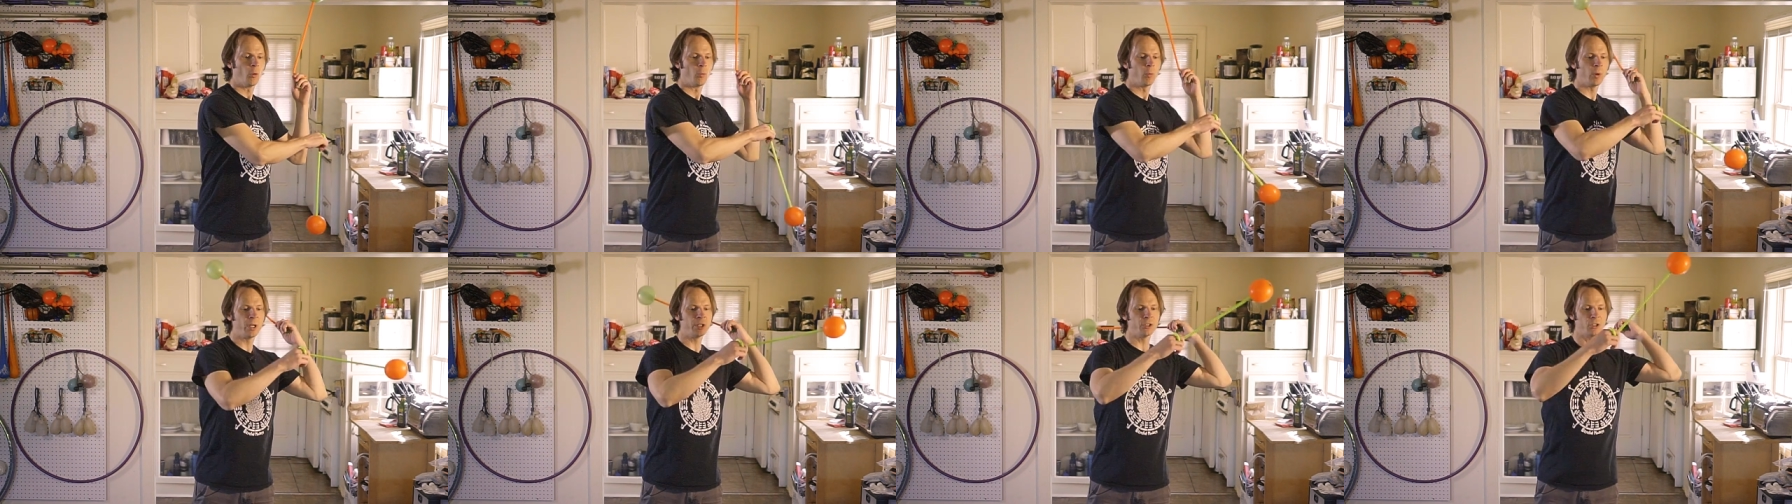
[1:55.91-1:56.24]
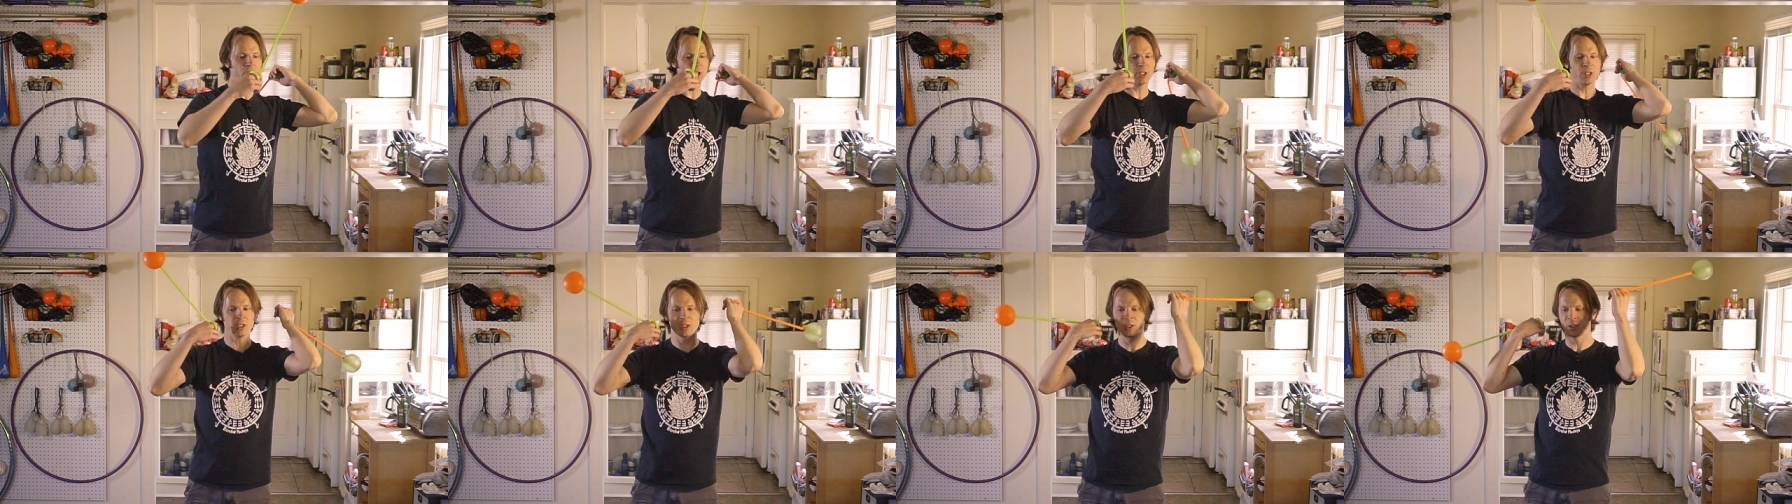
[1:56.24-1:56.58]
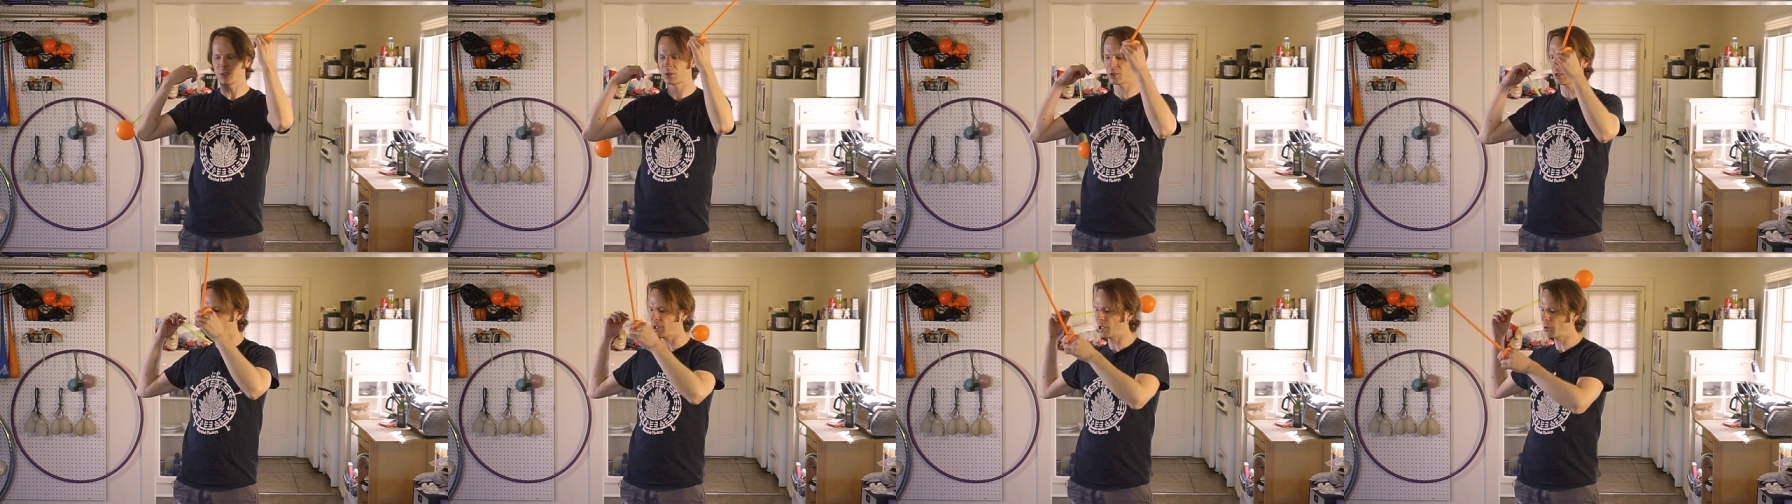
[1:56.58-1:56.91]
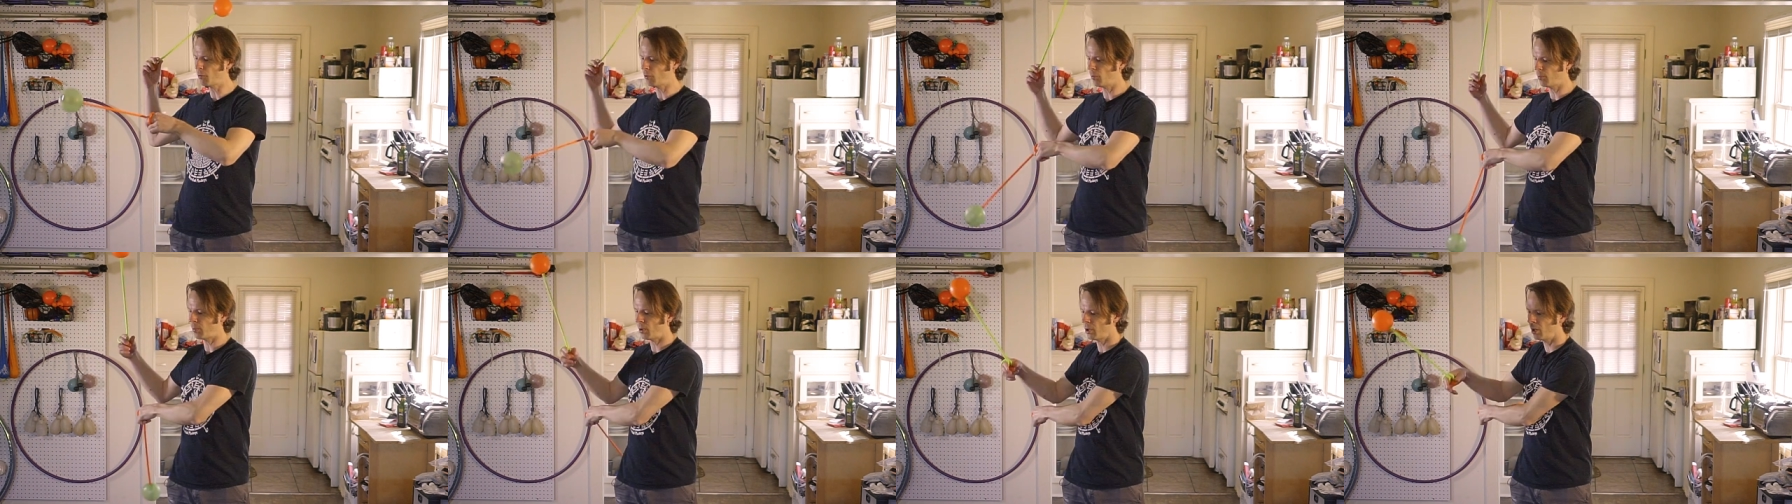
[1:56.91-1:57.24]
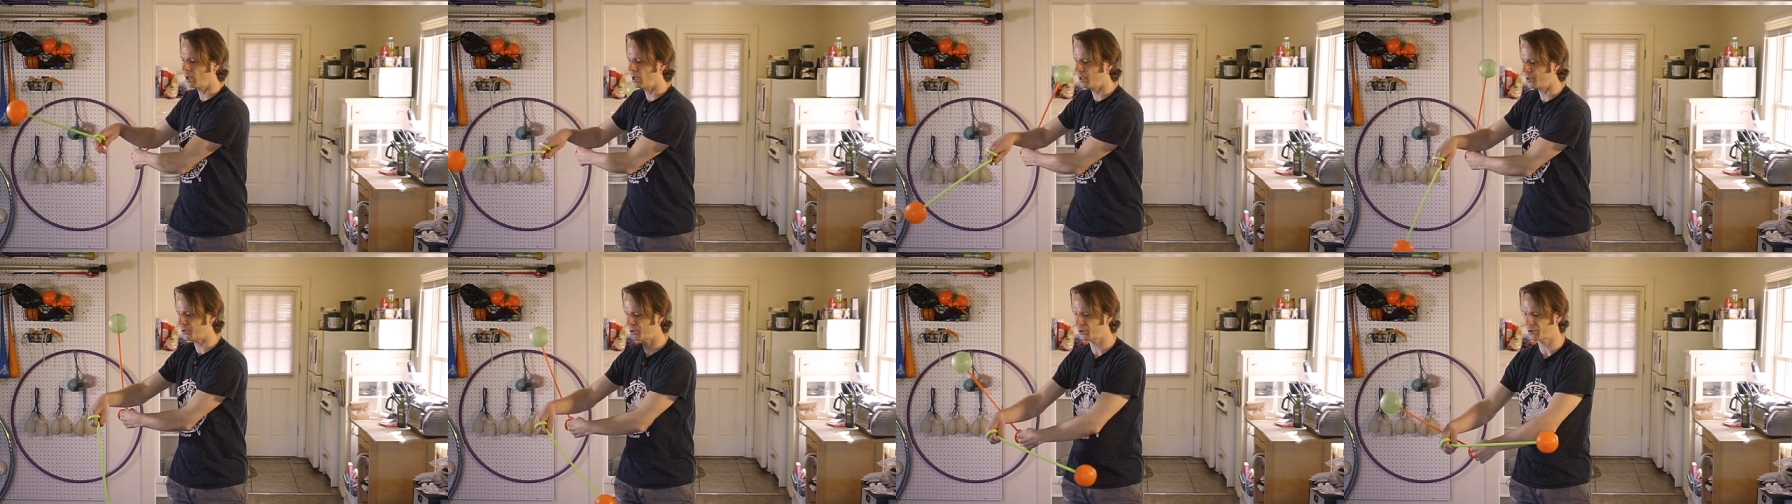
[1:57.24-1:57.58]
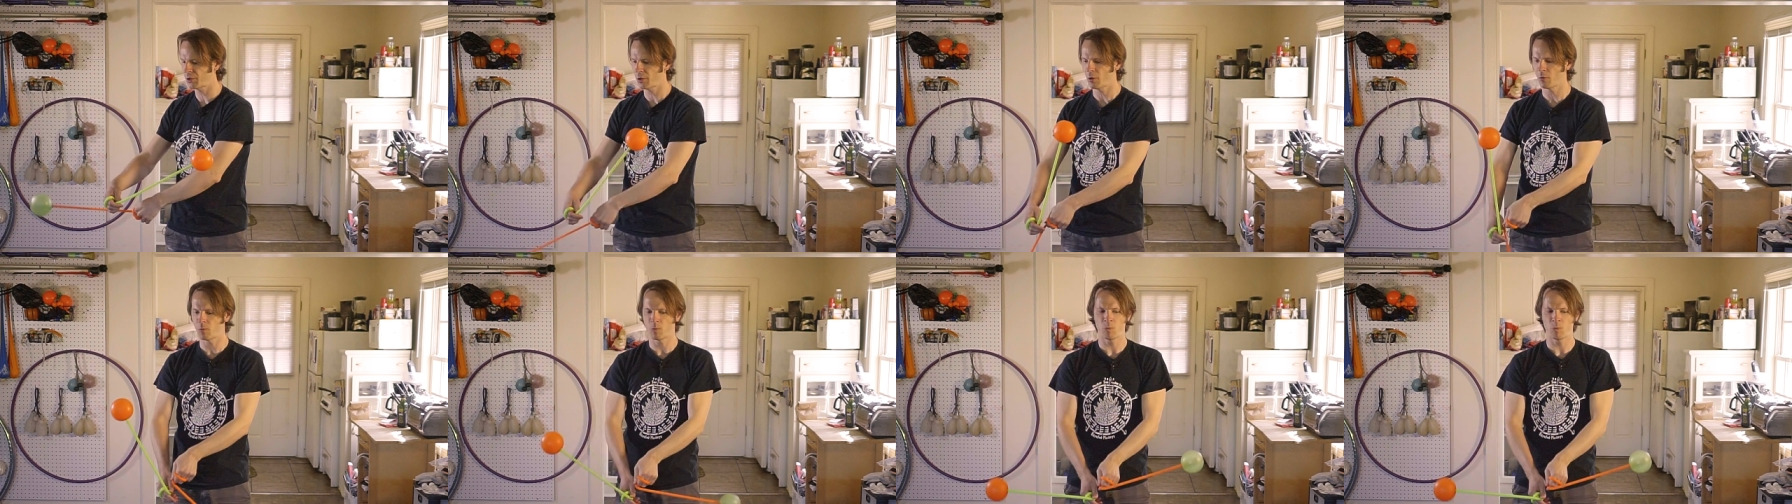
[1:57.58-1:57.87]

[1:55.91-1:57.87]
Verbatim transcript: which is equal parts